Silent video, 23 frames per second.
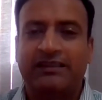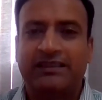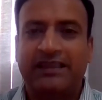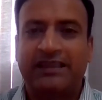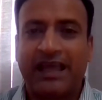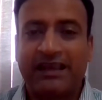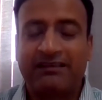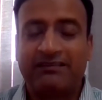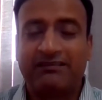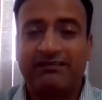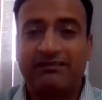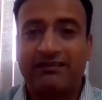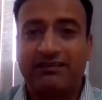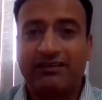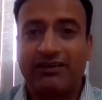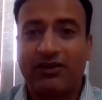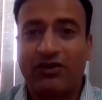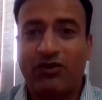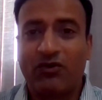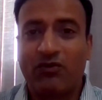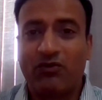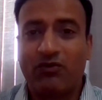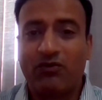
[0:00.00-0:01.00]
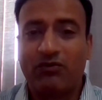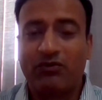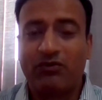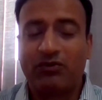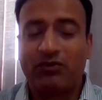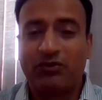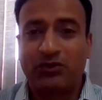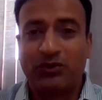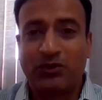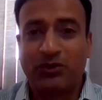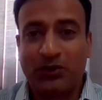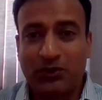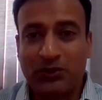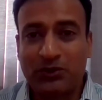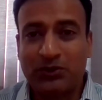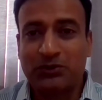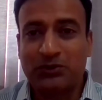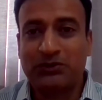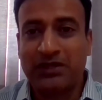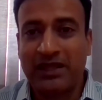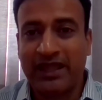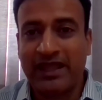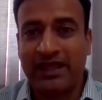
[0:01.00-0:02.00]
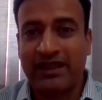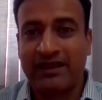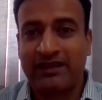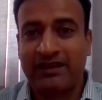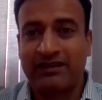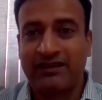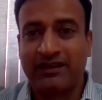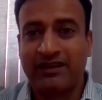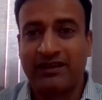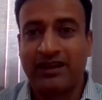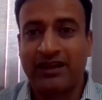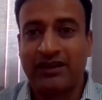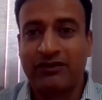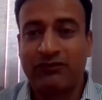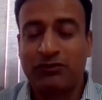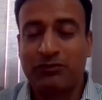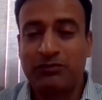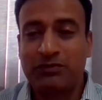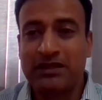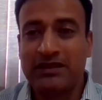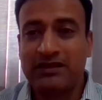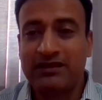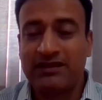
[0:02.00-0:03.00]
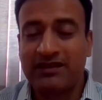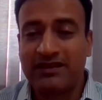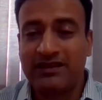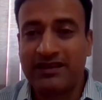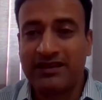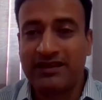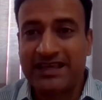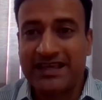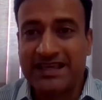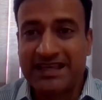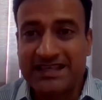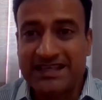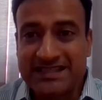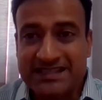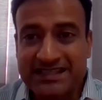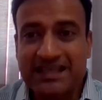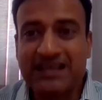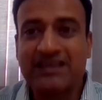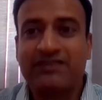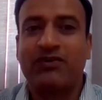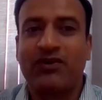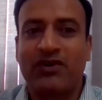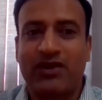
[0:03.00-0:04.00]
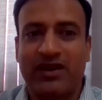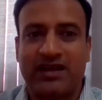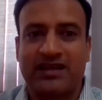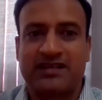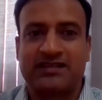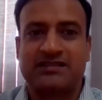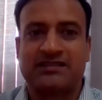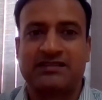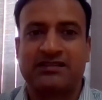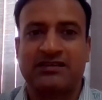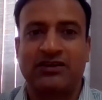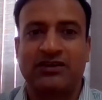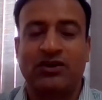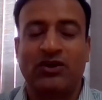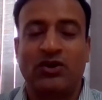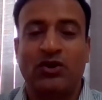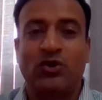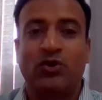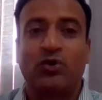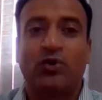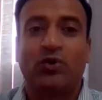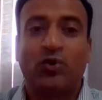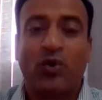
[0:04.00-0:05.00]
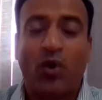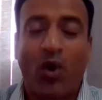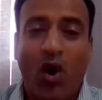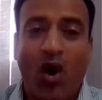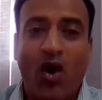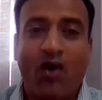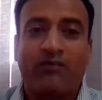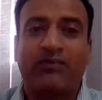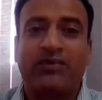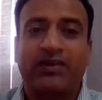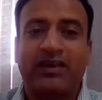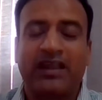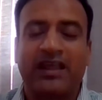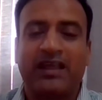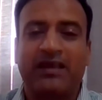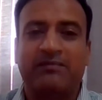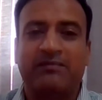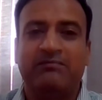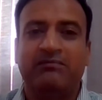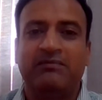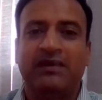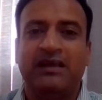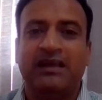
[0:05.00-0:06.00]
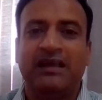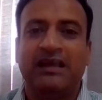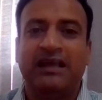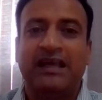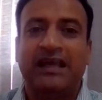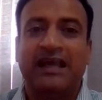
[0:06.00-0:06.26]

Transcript: then don't you think it would be easier for us to offer him